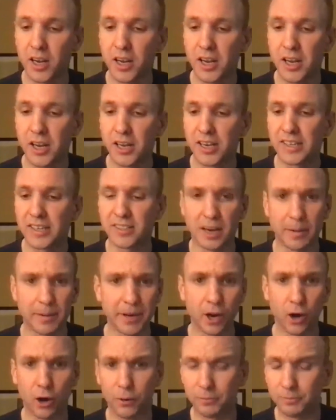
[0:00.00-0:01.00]
is coming
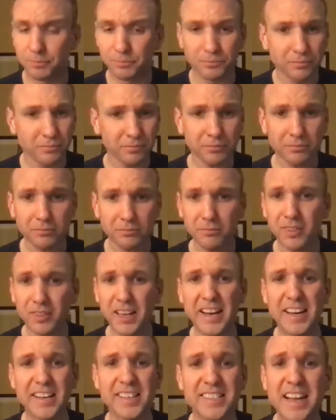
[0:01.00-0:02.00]
home
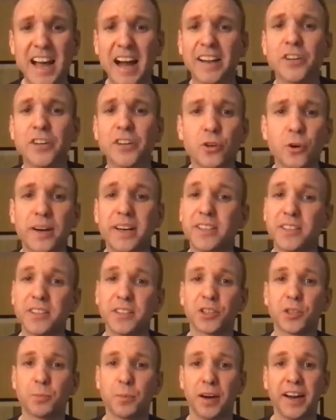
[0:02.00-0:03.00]
and is not enjoying his
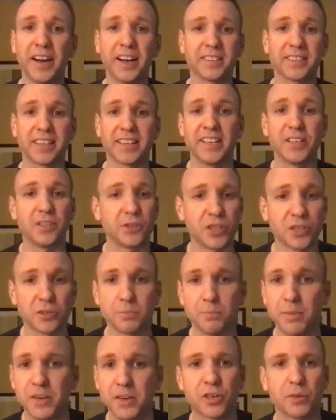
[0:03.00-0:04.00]
experience. Like he's just
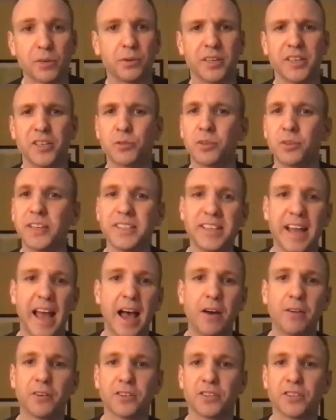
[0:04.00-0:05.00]
miserable. He's really
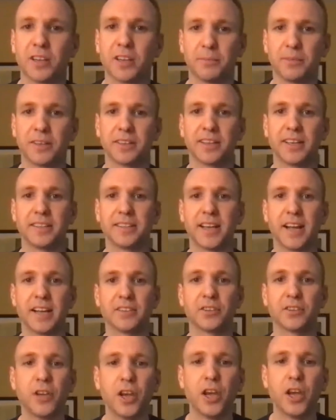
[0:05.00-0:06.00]
down or something like that.
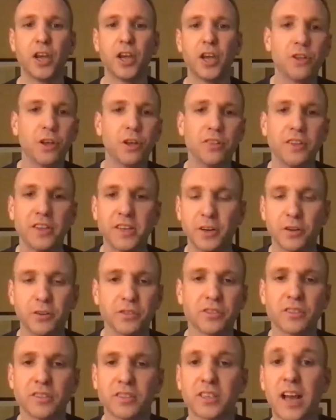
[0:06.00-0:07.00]
So you know,
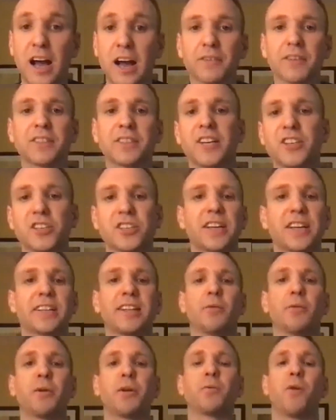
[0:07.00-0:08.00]
conversations like
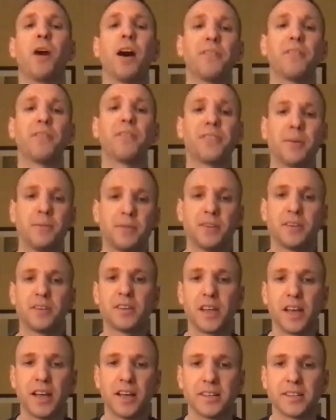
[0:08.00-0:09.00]
that we want them
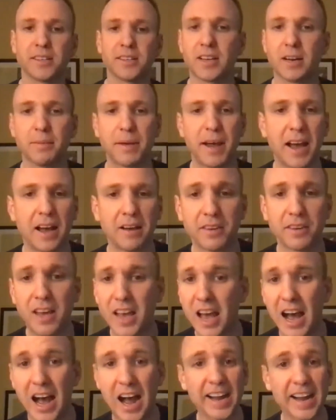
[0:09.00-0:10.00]
uh, to come have.
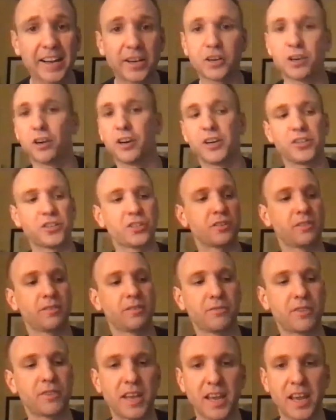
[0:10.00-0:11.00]
I encourage.
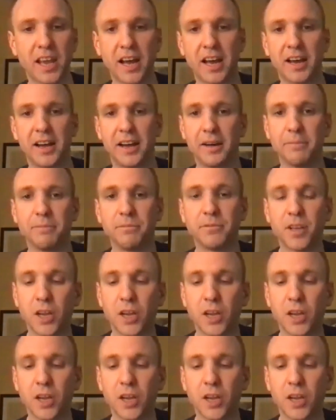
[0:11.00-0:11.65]
Um,